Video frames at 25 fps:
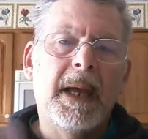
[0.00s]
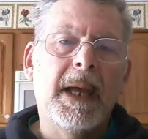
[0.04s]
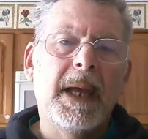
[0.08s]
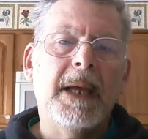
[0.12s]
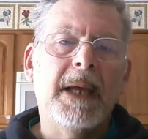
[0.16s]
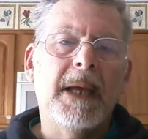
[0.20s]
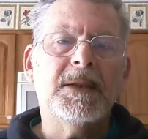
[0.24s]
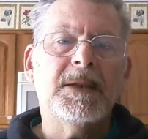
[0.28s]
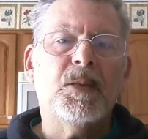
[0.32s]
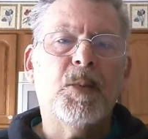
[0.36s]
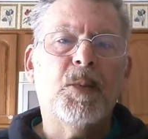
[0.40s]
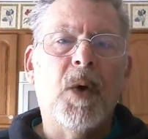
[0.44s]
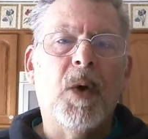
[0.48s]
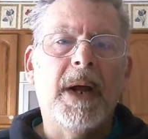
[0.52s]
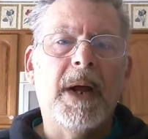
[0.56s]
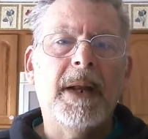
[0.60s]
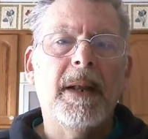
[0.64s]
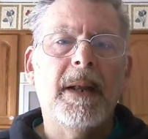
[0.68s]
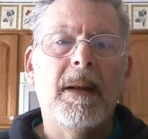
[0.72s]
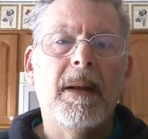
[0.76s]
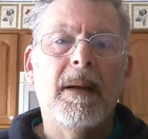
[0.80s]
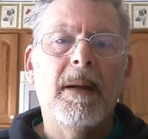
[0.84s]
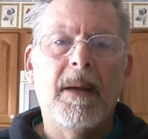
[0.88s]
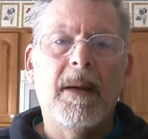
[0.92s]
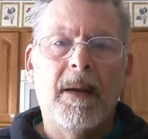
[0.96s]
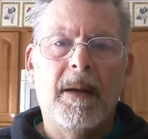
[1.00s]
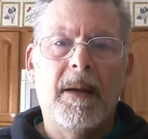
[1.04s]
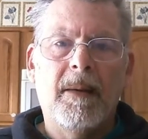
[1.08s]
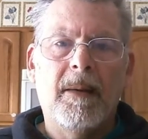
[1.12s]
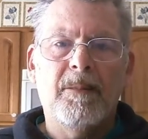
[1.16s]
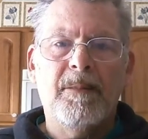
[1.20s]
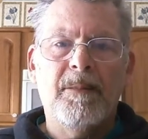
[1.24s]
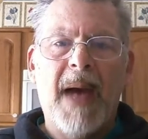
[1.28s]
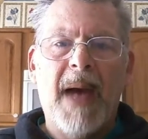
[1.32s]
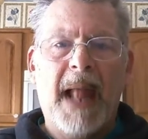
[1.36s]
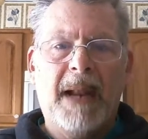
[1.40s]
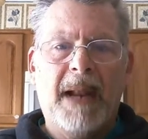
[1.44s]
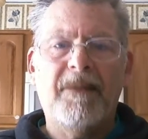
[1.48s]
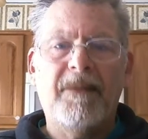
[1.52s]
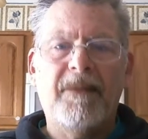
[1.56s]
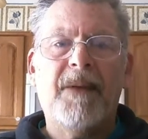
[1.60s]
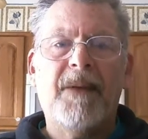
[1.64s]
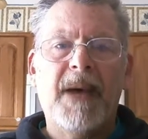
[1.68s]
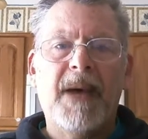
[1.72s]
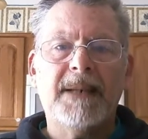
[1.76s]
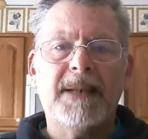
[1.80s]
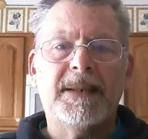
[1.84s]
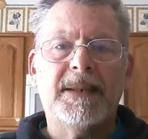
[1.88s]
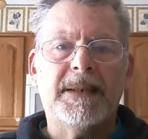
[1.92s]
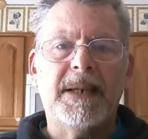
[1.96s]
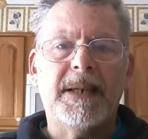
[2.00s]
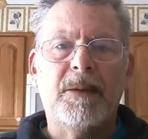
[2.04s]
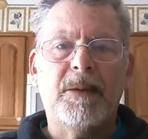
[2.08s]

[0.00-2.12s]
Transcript: is what manifests